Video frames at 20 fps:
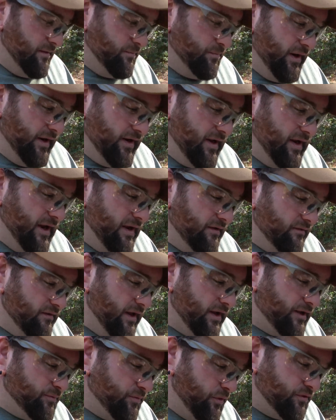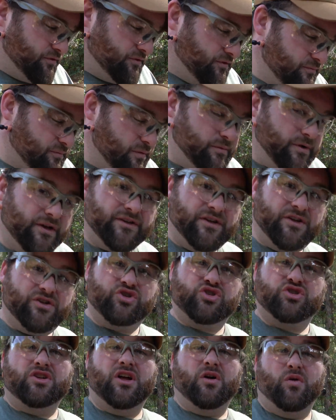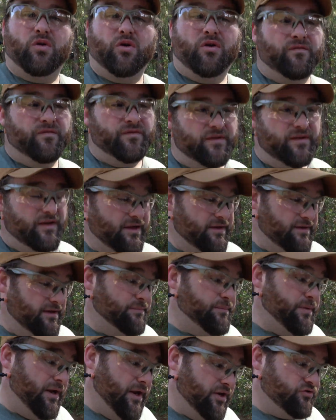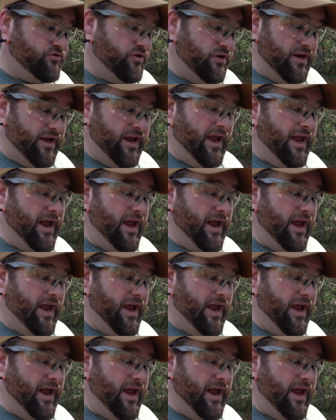it might not have a lot of explosive, but because it's slower, it did penetrate